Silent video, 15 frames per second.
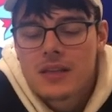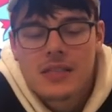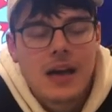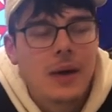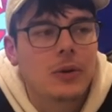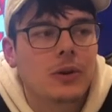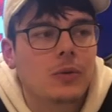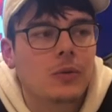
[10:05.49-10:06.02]

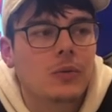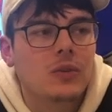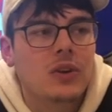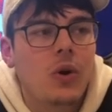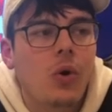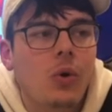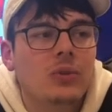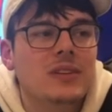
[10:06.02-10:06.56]
That would
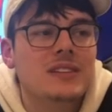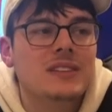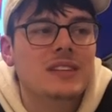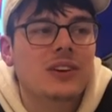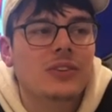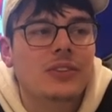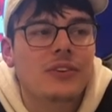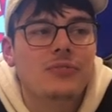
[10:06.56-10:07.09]
hold
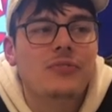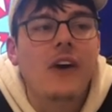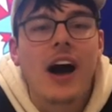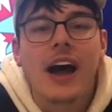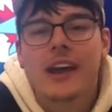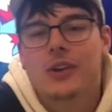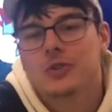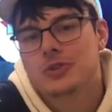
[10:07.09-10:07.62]
until the
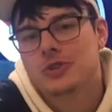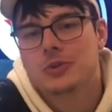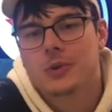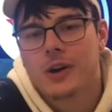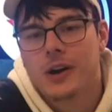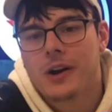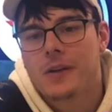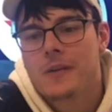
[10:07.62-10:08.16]
final
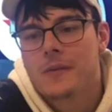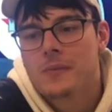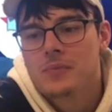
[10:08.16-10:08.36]
shooter.